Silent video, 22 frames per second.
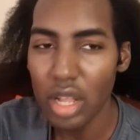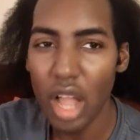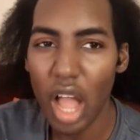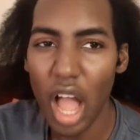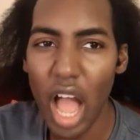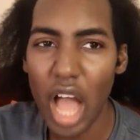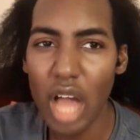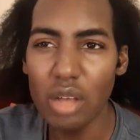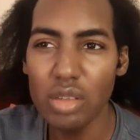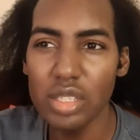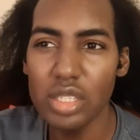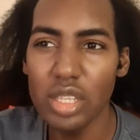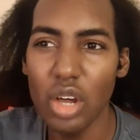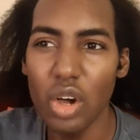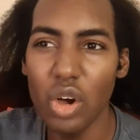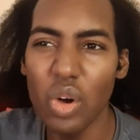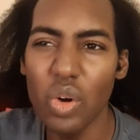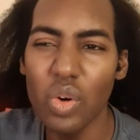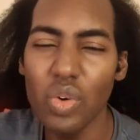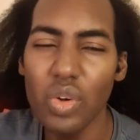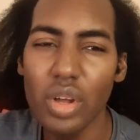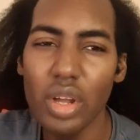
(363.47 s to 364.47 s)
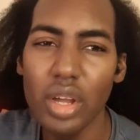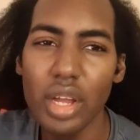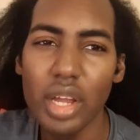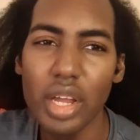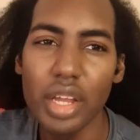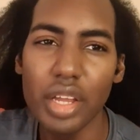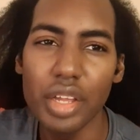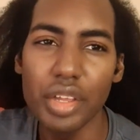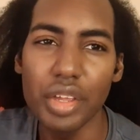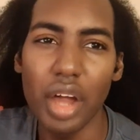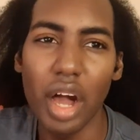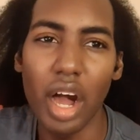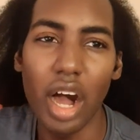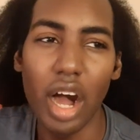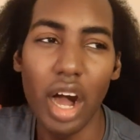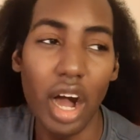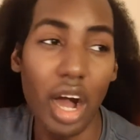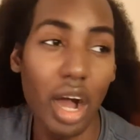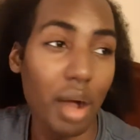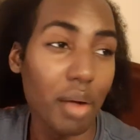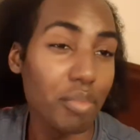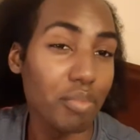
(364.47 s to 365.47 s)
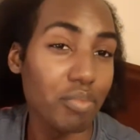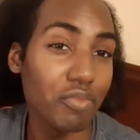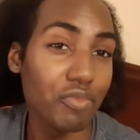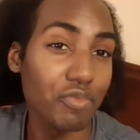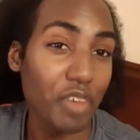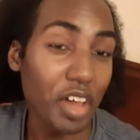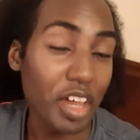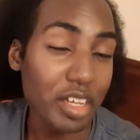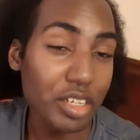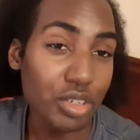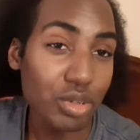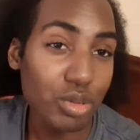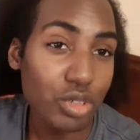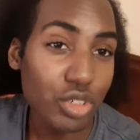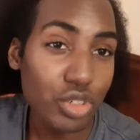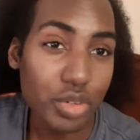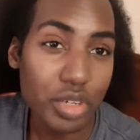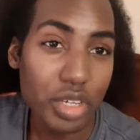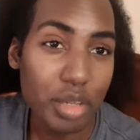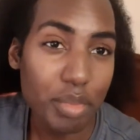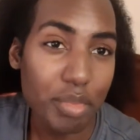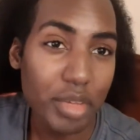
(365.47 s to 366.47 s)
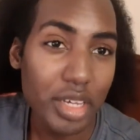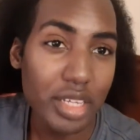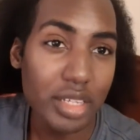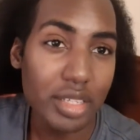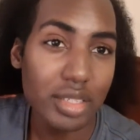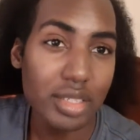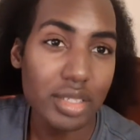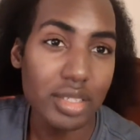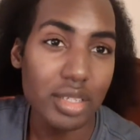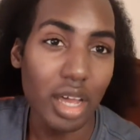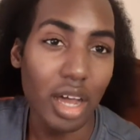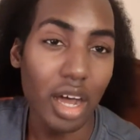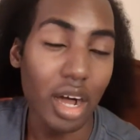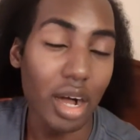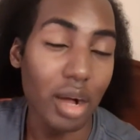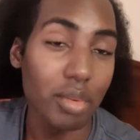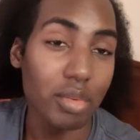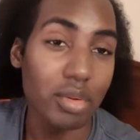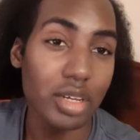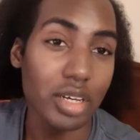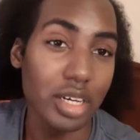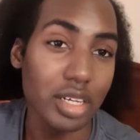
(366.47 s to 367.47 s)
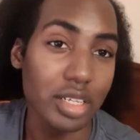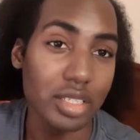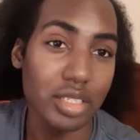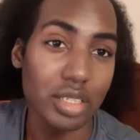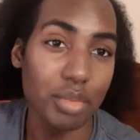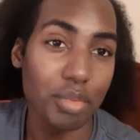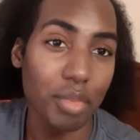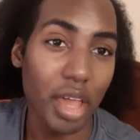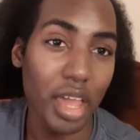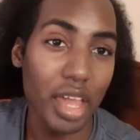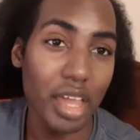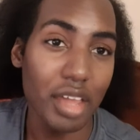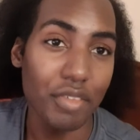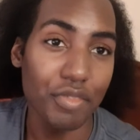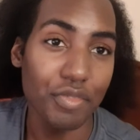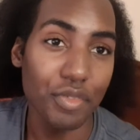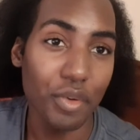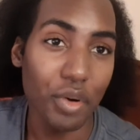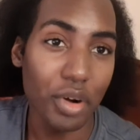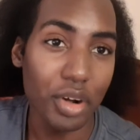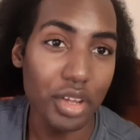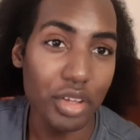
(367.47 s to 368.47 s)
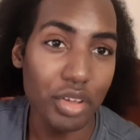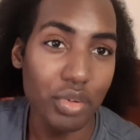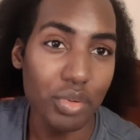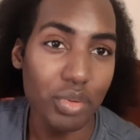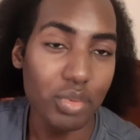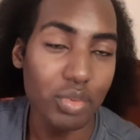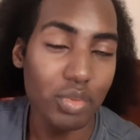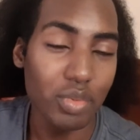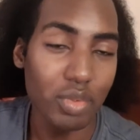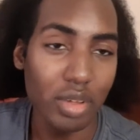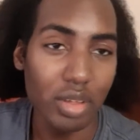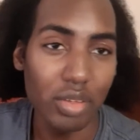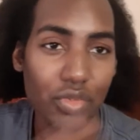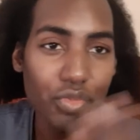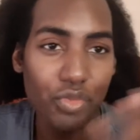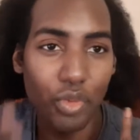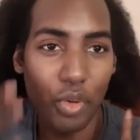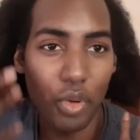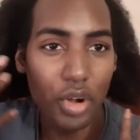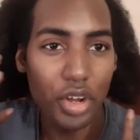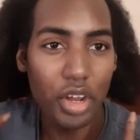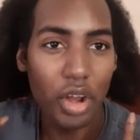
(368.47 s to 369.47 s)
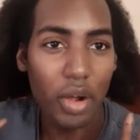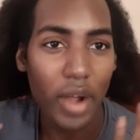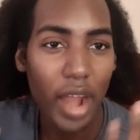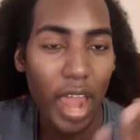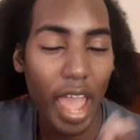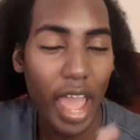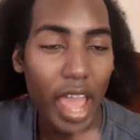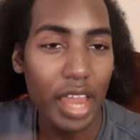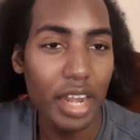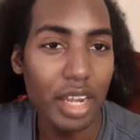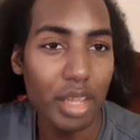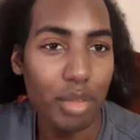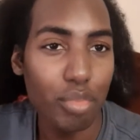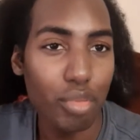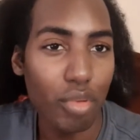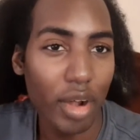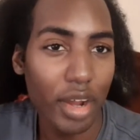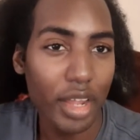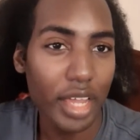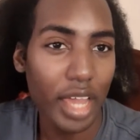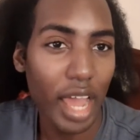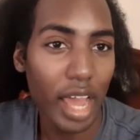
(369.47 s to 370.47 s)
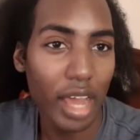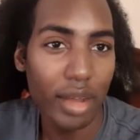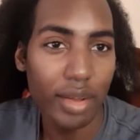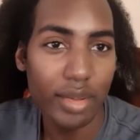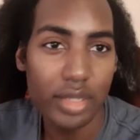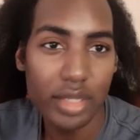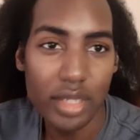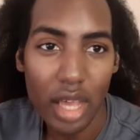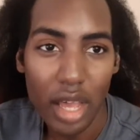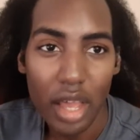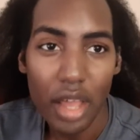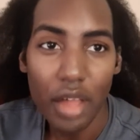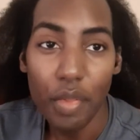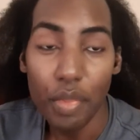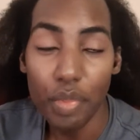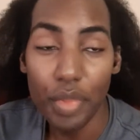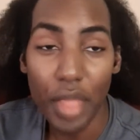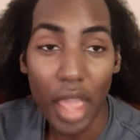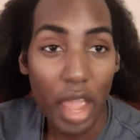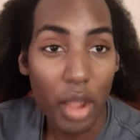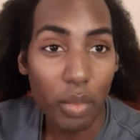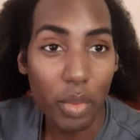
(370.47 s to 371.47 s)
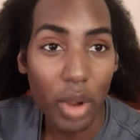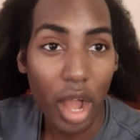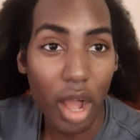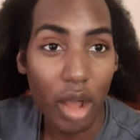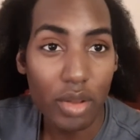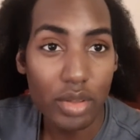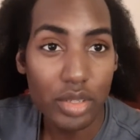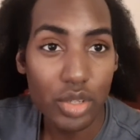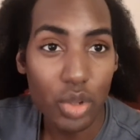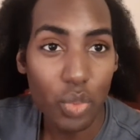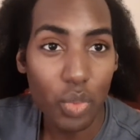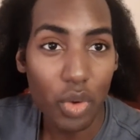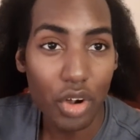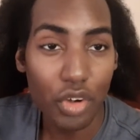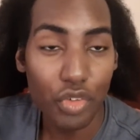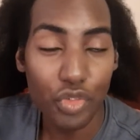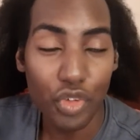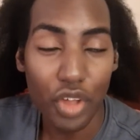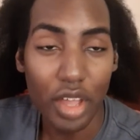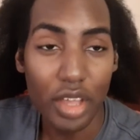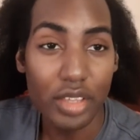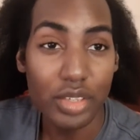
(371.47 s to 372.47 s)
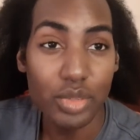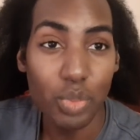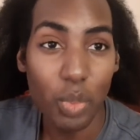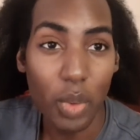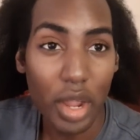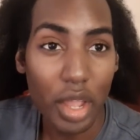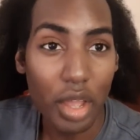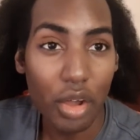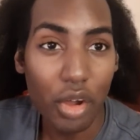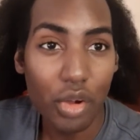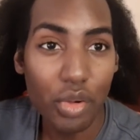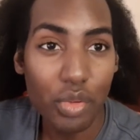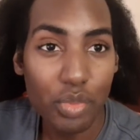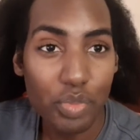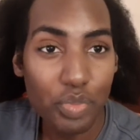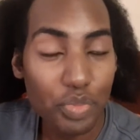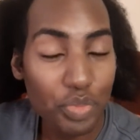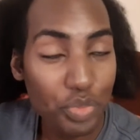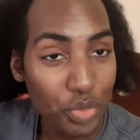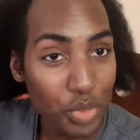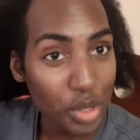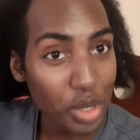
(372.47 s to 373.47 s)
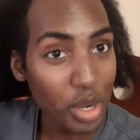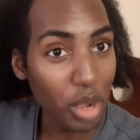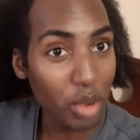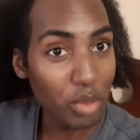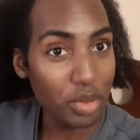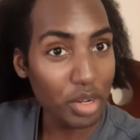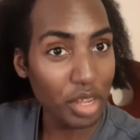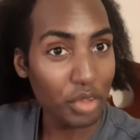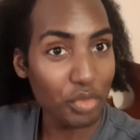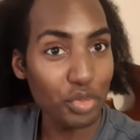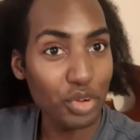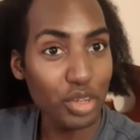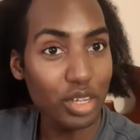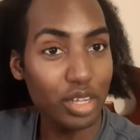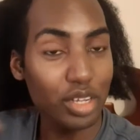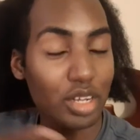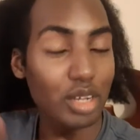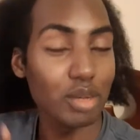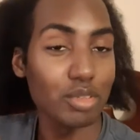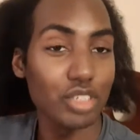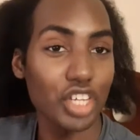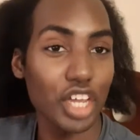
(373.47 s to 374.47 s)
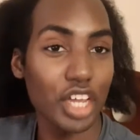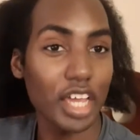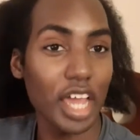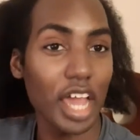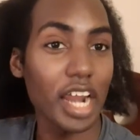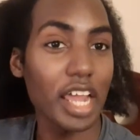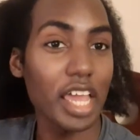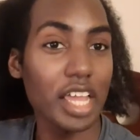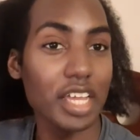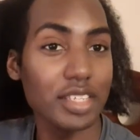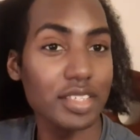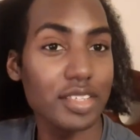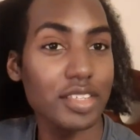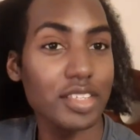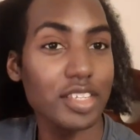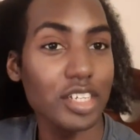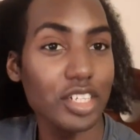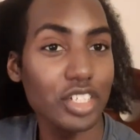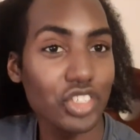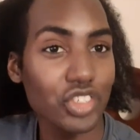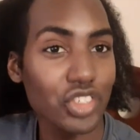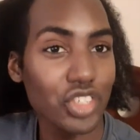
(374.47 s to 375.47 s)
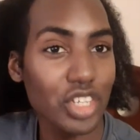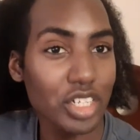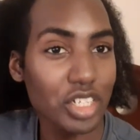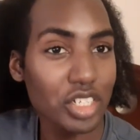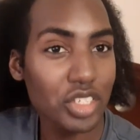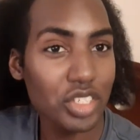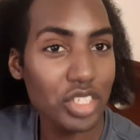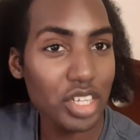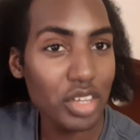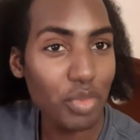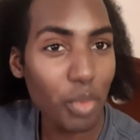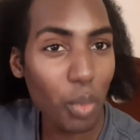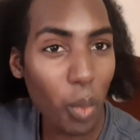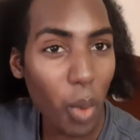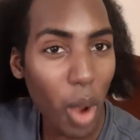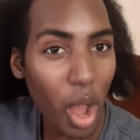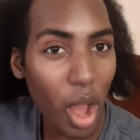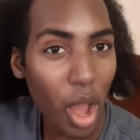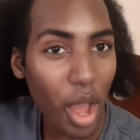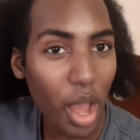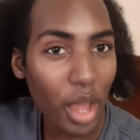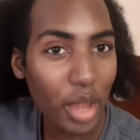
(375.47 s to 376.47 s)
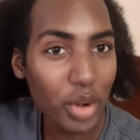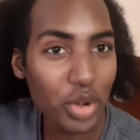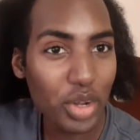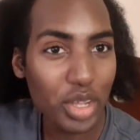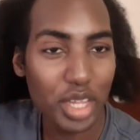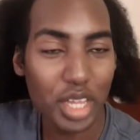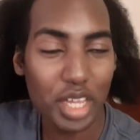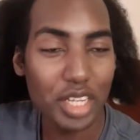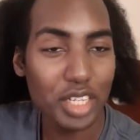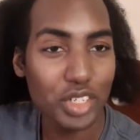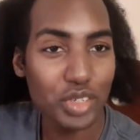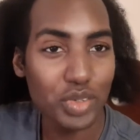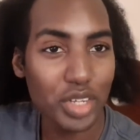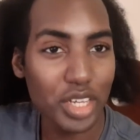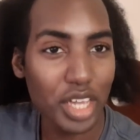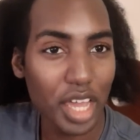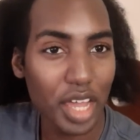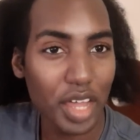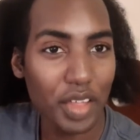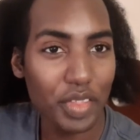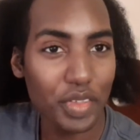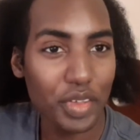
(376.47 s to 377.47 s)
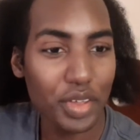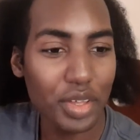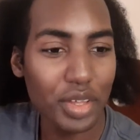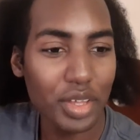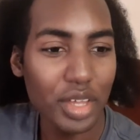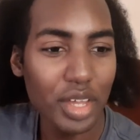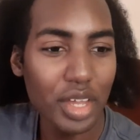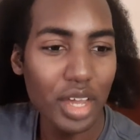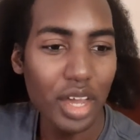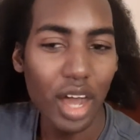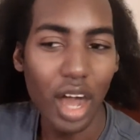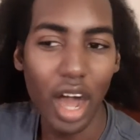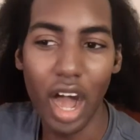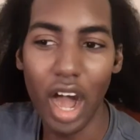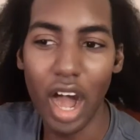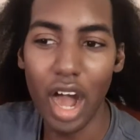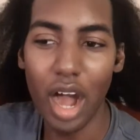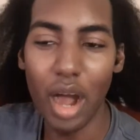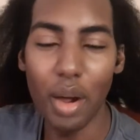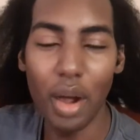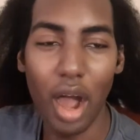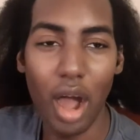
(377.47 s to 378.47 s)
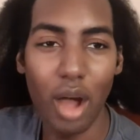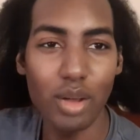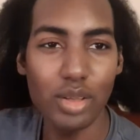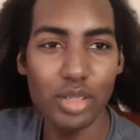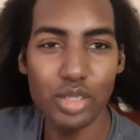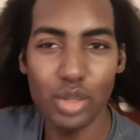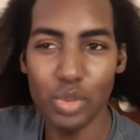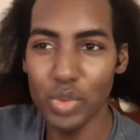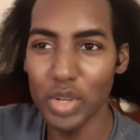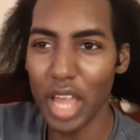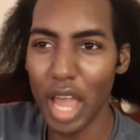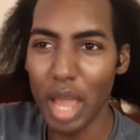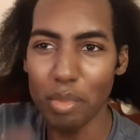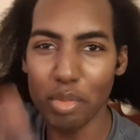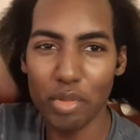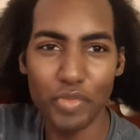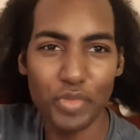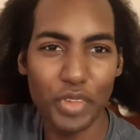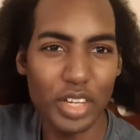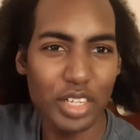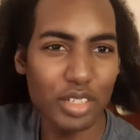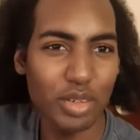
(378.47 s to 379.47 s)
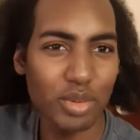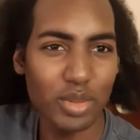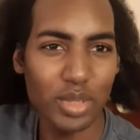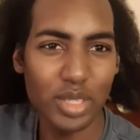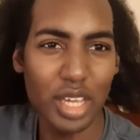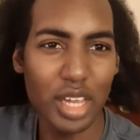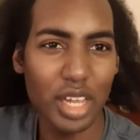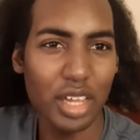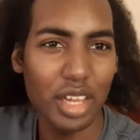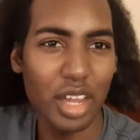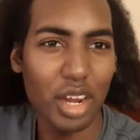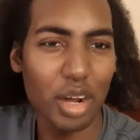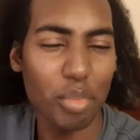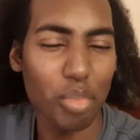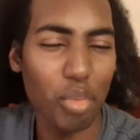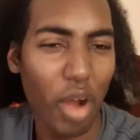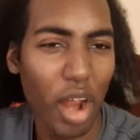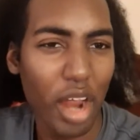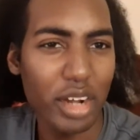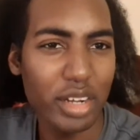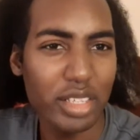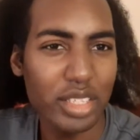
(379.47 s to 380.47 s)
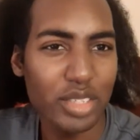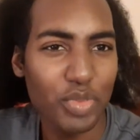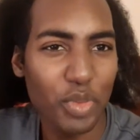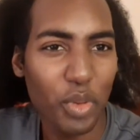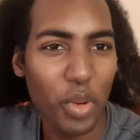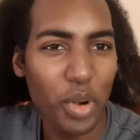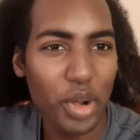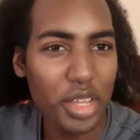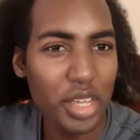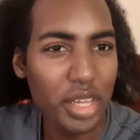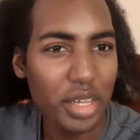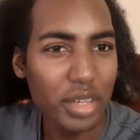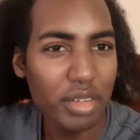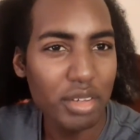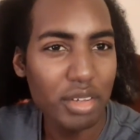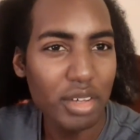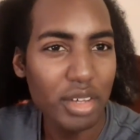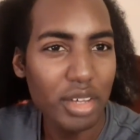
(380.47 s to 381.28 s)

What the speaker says: Also, facial treatments custom made for you for your acne breakouts, that will also work as well. You know, definitely come check out an esthetician such as DivaWuan to get you together. Also, we got professional skincare products for you.